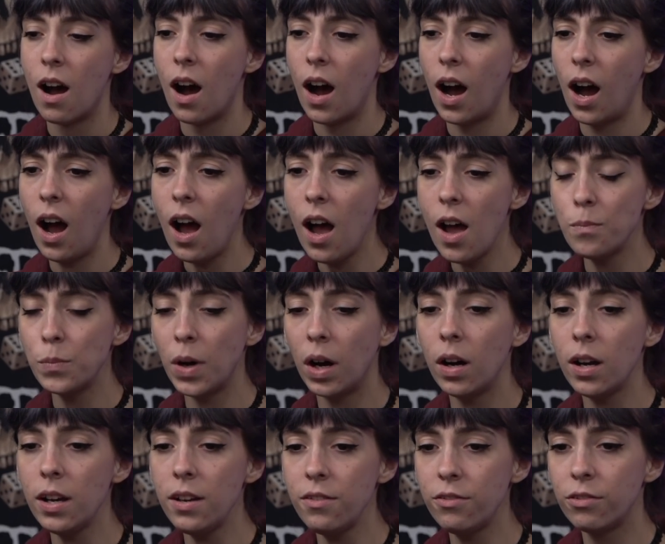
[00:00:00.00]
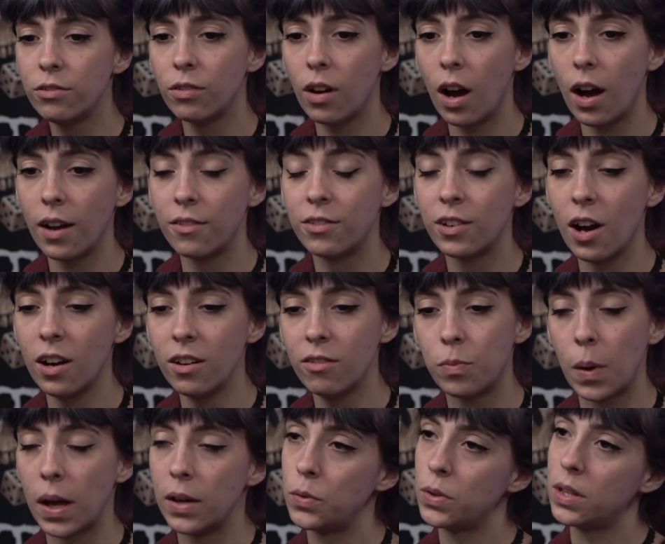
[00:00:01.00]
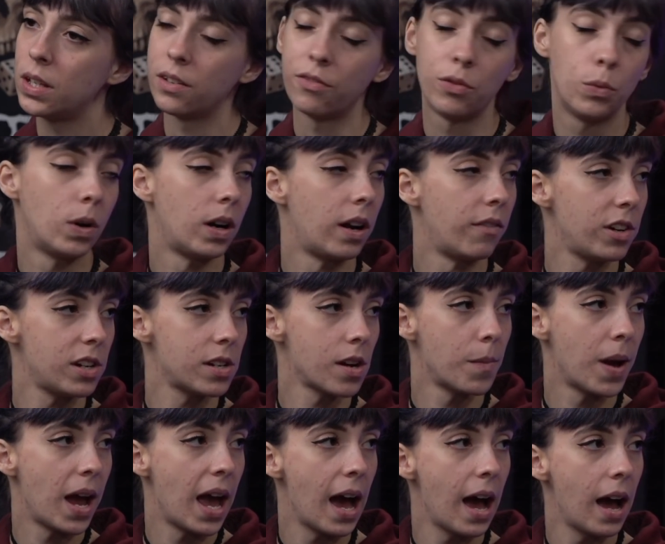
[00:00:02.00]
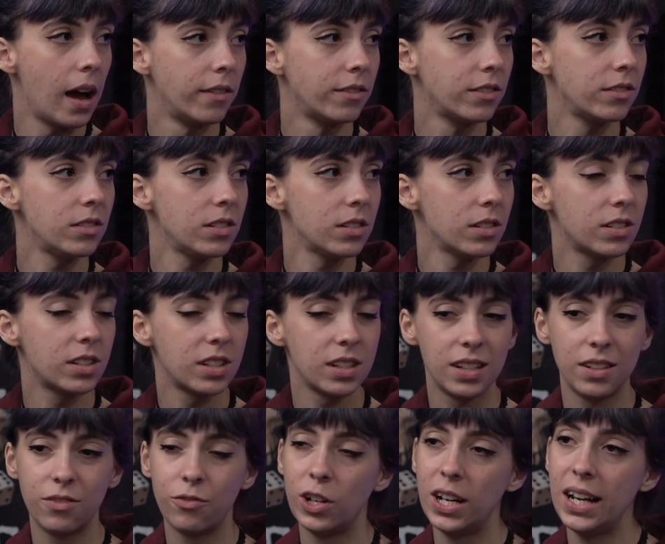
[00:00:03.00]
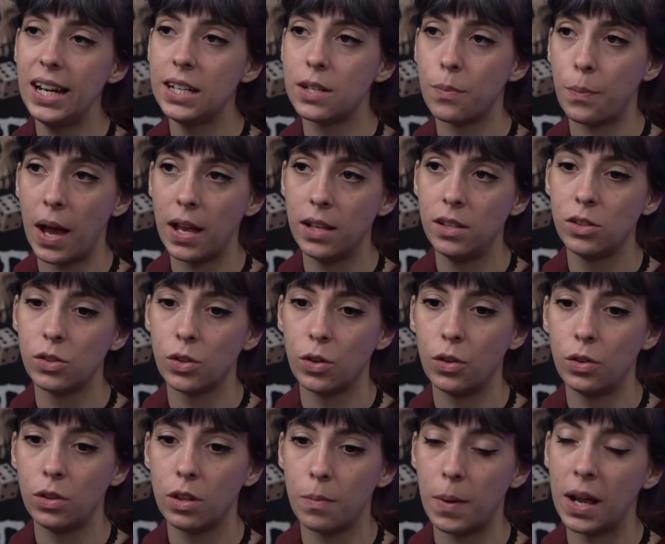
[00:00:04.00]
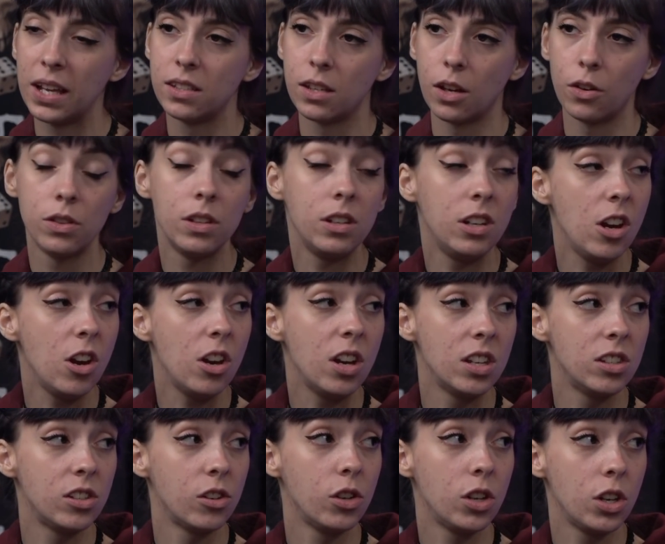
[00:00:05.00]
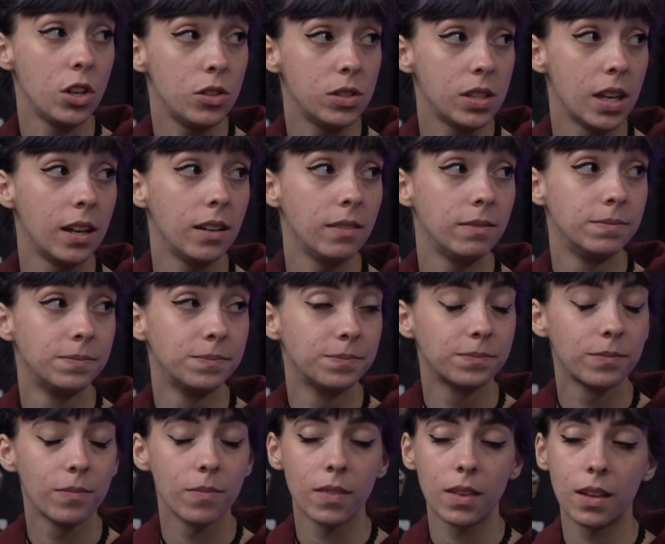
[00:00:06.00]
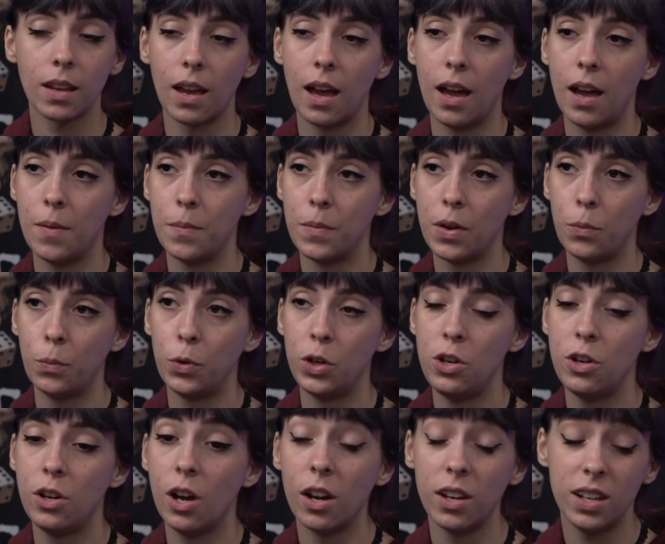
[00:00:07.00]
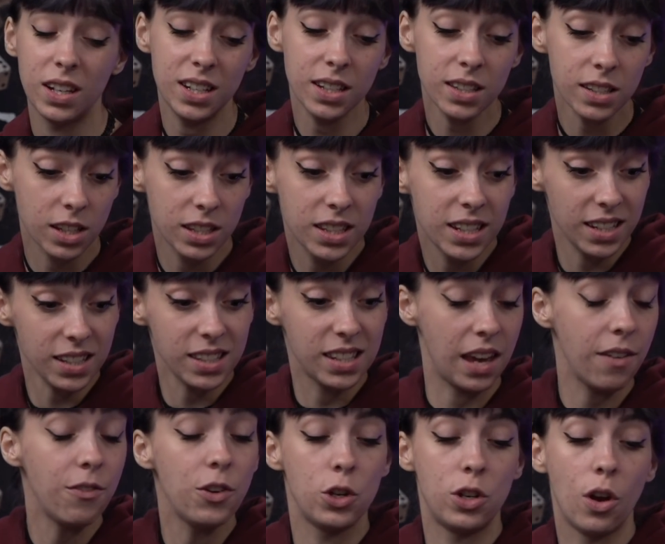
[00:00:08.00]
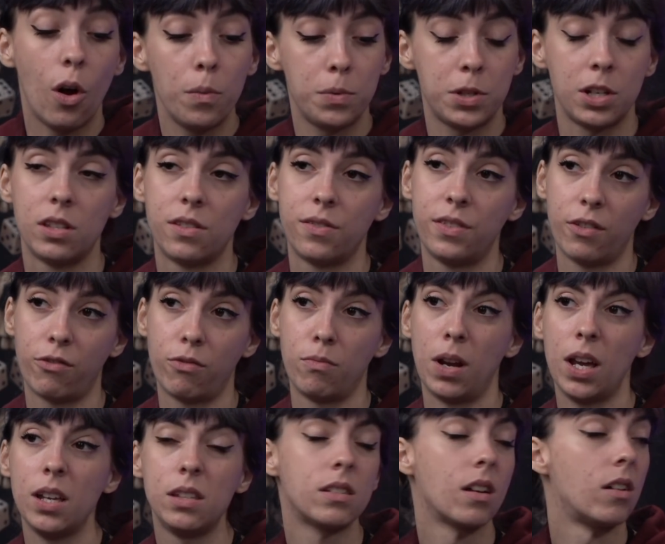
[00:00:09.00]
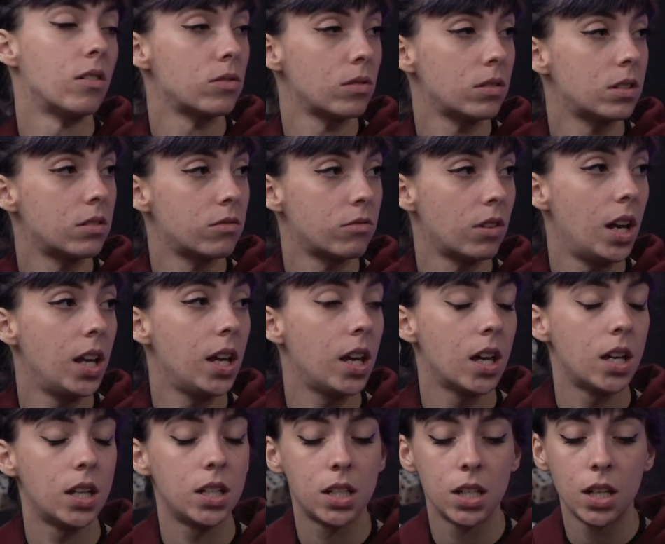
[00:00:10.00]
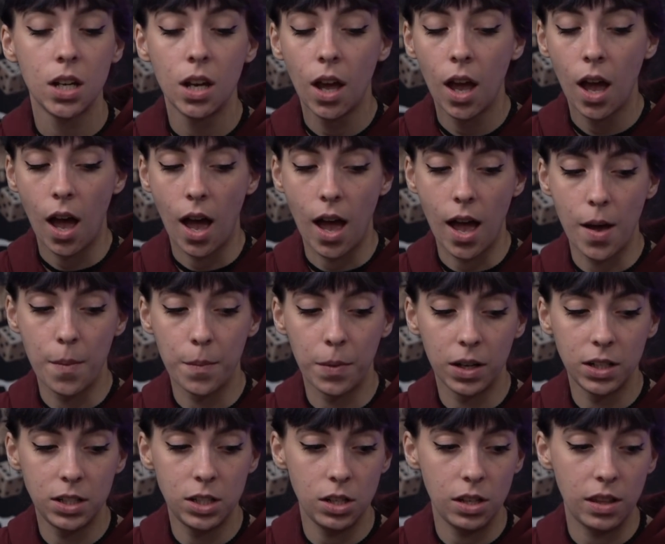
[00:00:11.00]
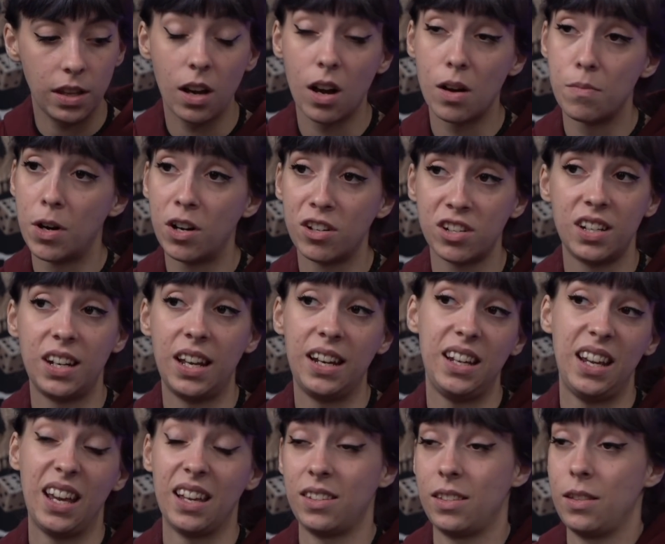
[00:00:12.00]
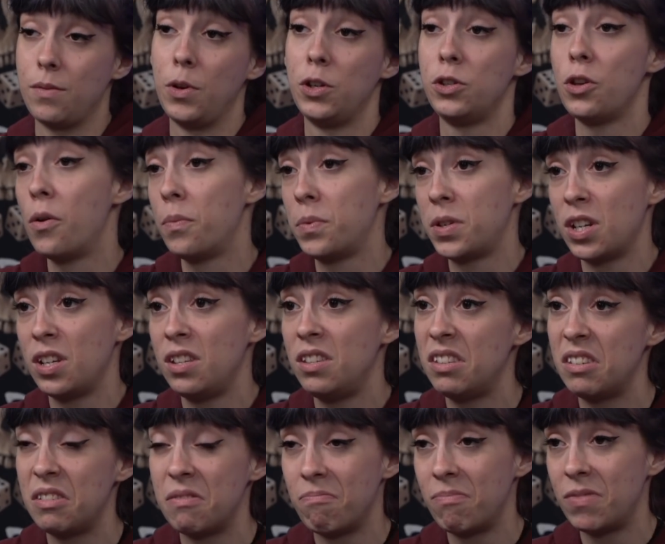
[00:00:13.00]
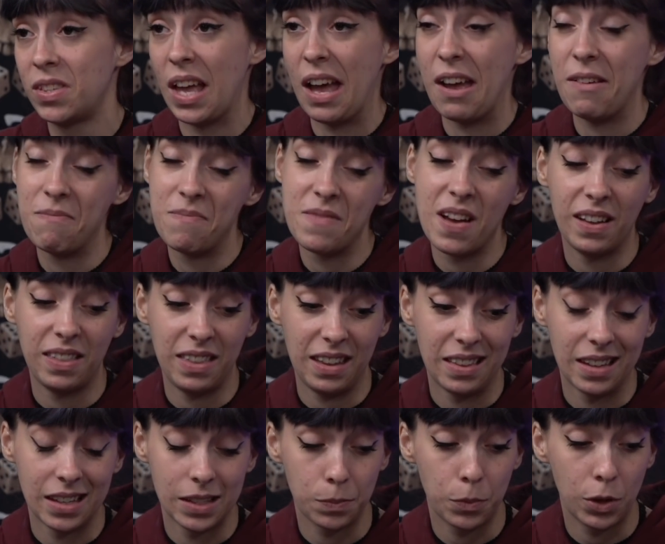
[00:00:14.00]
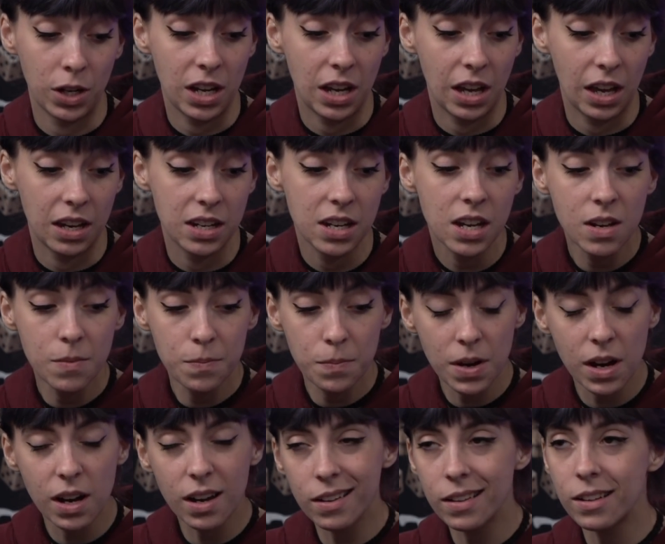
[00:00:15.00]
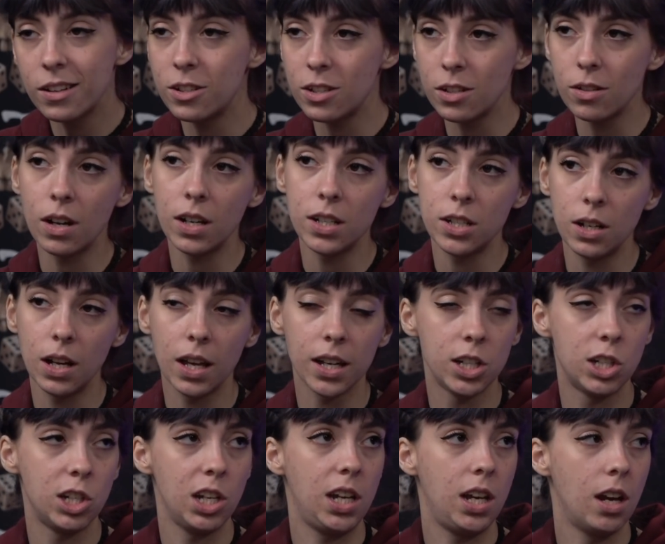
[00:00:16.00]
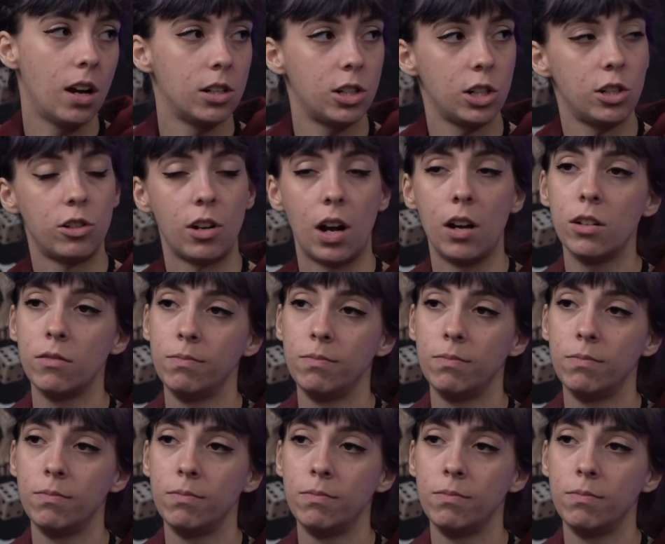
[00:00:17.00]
I've kind of played with a different one every time I have. It really depends on the playstyle and the units you're using. And what you go. It does, because it does give you options for different playstyles, which is really good. I do think our Martyred Lady has the most options, so I think that's pretty good. But I do like a cheeky Argent Shroud.